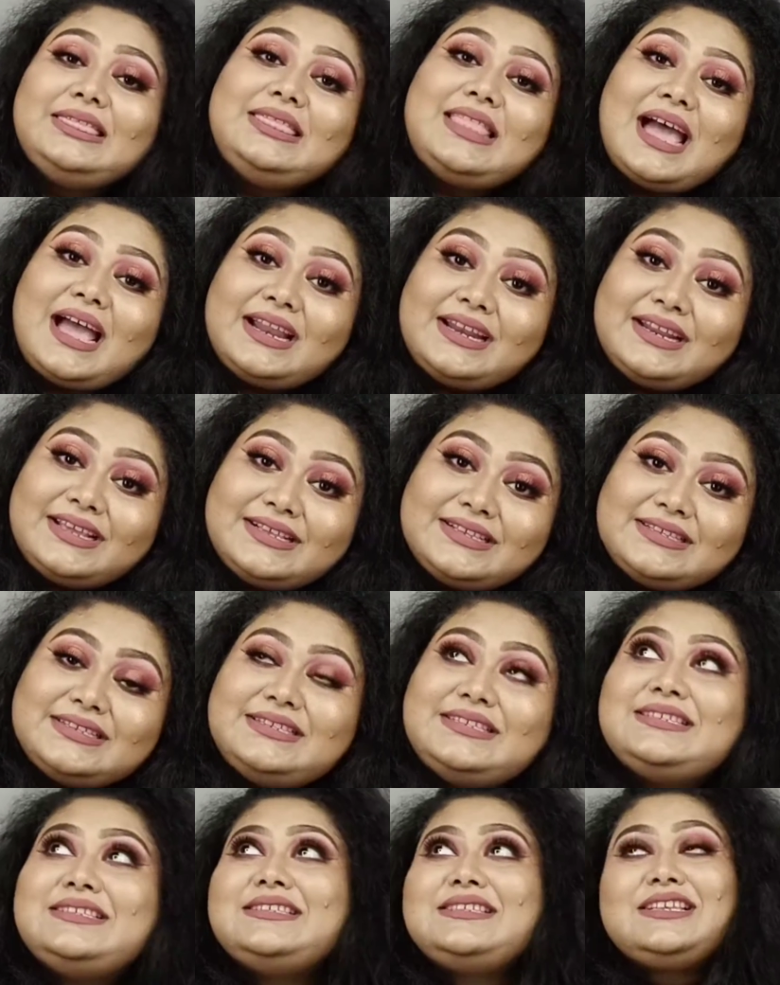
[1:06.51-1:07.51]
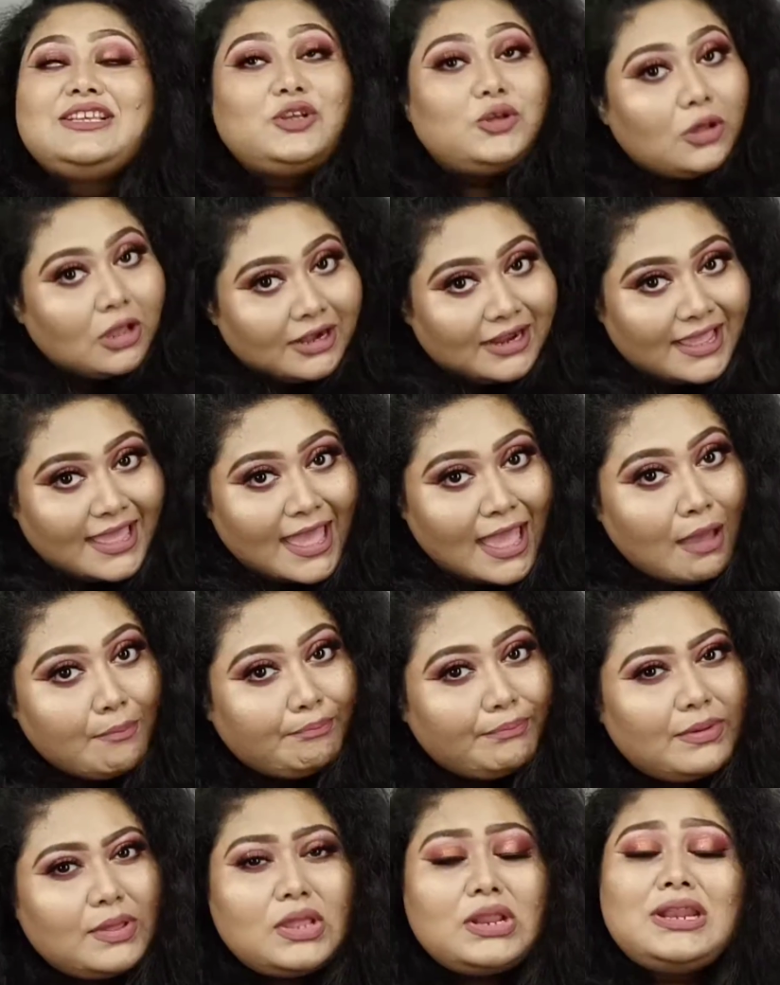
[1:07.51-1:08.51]
That is gonna
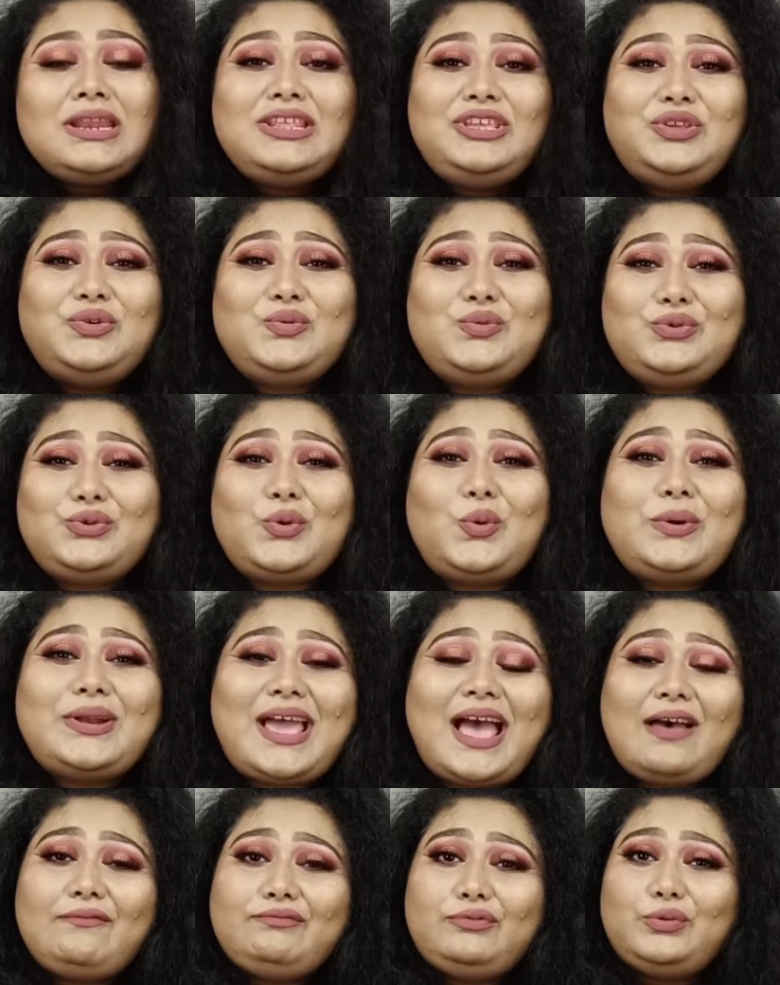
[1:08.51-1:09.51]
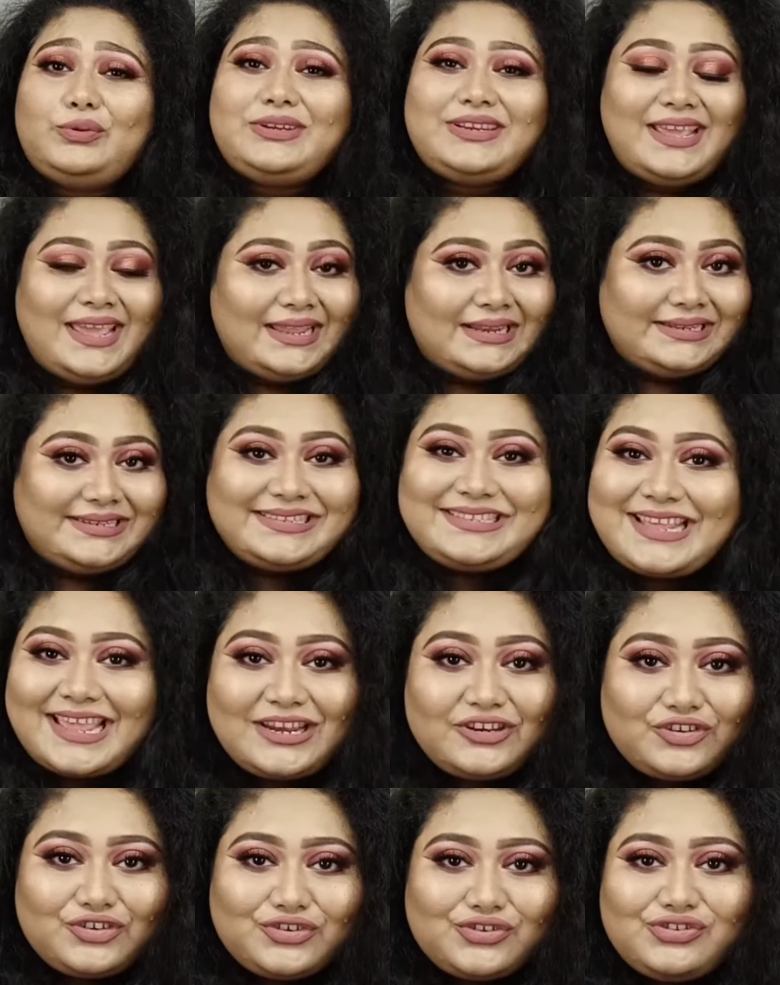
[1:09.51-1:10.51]
happen. You don't have to take
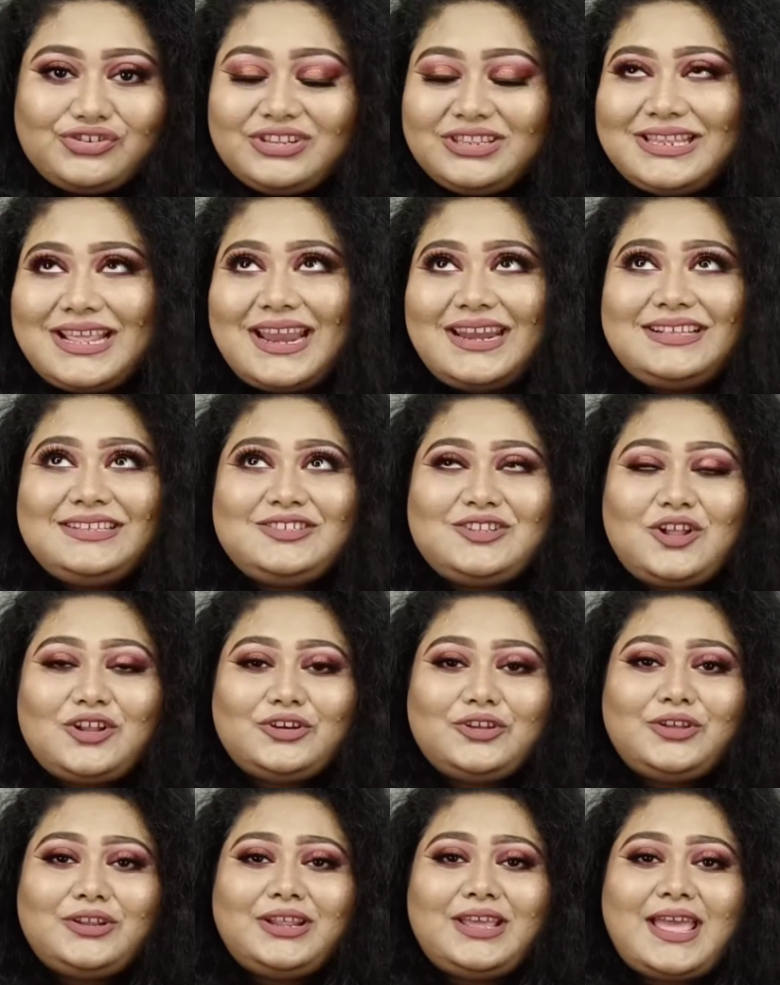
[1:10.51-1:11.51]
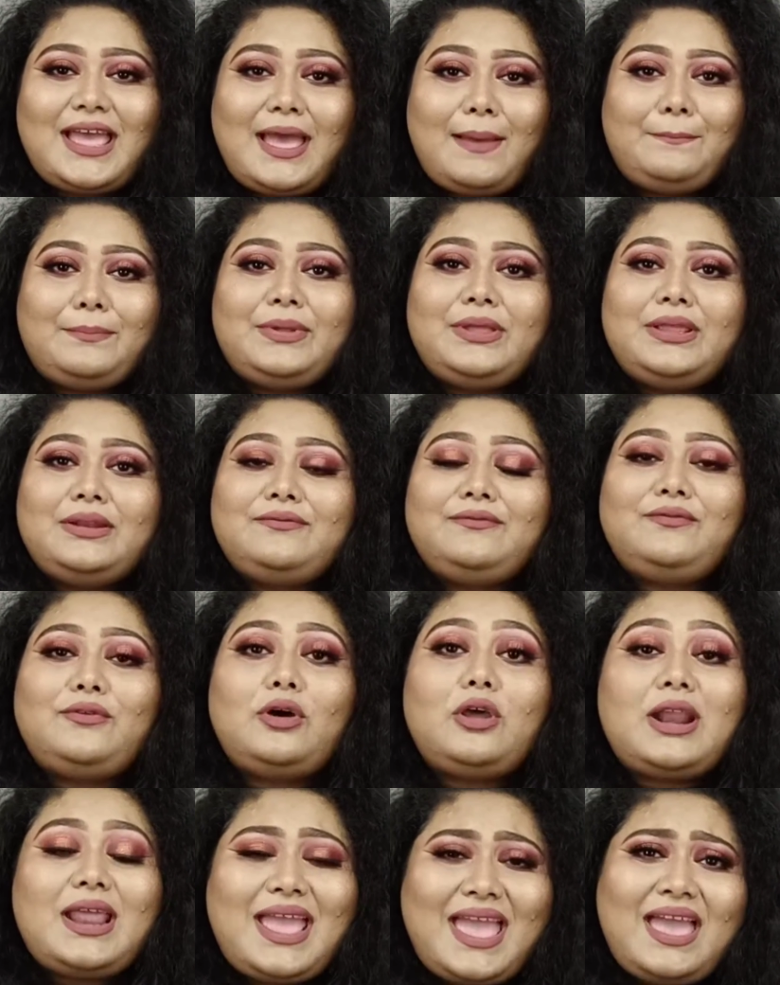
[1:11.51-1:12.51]
tension. That is not gonna happen
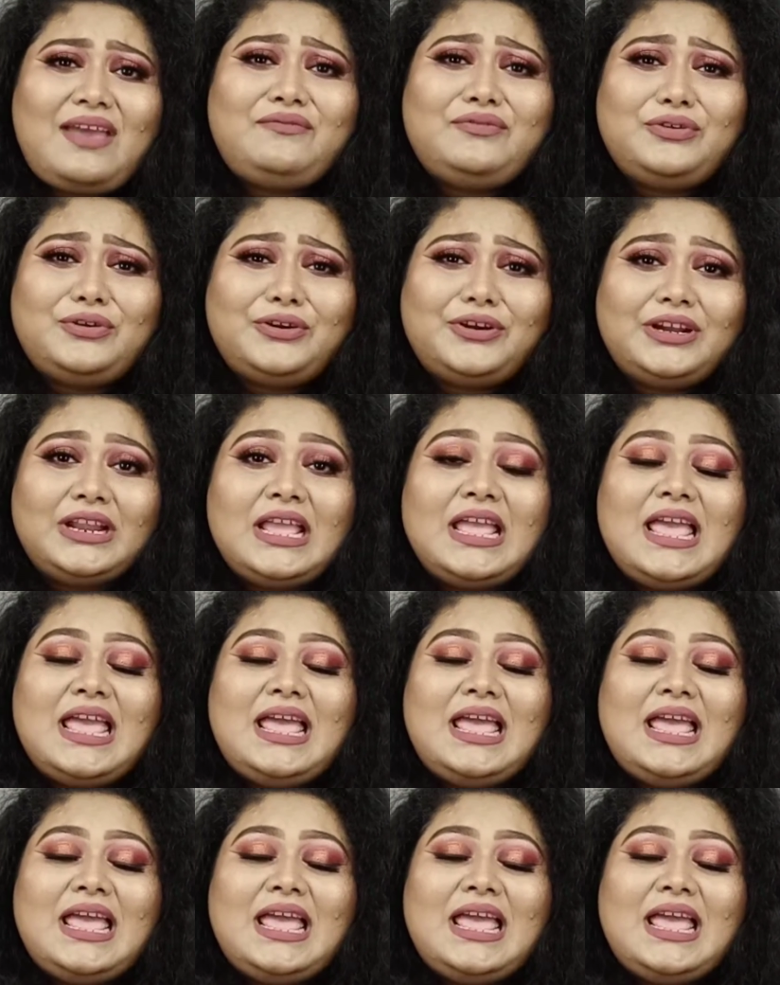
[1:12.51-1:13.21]
forever.